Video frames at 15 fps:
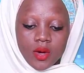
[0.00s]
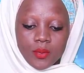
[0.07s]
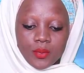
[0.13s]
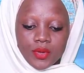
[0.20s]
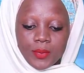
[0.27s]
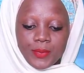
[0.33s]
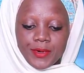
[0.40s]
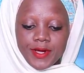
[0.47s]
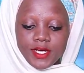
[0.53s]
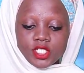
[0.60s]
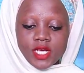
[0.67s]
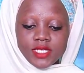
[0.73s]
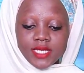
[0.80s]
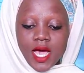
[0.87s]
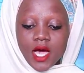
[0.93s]

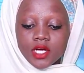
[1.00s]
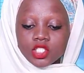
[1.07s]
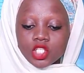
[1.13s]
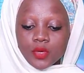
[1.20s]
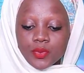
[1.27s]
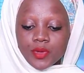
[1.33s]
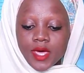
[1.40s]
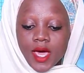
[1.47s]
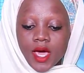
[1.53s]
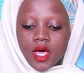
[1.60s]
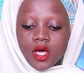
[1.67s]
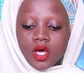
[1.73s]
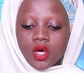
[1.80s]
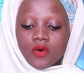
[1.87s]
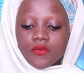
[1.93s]
Preparations are on top gear
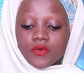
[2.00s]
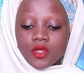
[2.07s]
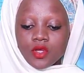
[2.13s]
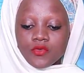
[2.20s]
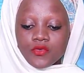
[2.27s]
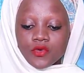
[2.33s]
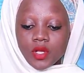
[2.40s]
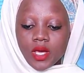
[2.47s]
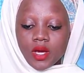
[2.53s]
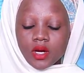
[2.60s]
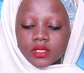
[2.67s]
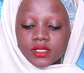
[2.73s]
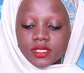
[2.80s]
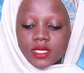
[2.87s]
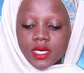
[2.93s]
for the
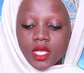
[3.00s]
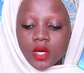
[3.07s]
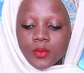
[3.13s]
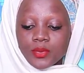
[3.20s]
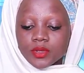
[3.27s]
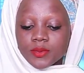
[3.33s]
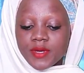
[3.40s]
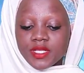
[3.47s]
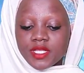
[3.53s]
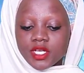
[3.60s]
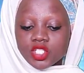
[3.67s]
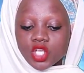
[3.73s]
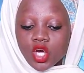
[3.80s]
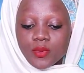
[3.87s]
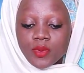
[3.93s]
full-scale
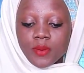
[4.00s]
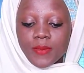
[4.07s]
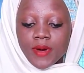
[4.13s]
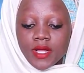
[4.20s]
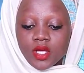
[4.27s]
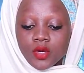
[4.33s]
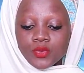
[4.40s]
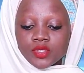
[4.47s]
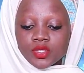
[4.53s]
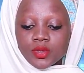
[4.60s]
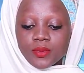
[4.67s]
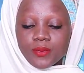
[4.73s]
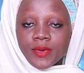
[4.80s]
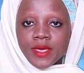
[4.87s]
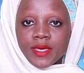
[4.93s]
implementation of the ban of
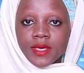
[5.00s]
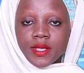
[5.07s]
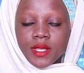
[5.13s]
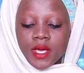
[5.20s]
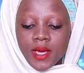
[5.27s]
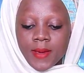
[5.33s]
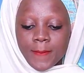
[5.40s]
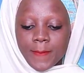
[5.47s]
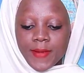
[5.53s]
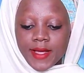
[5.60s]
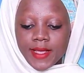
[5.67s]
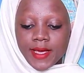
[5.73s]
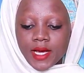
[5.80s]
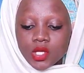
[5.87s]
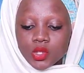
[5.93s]
street begging by
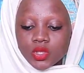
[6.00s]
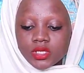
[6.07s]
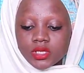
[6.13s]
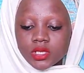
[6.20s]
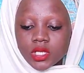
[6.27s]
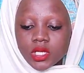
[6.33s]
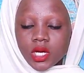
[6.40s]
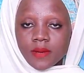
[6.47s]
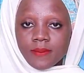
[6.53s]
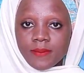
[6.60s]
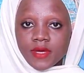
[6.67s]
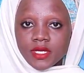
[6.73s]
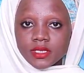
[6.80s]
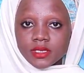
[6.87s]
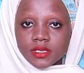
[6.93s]
the Kano State
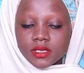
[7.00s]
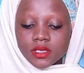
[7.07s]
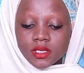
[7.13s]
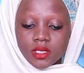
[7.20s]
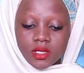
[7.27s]
government.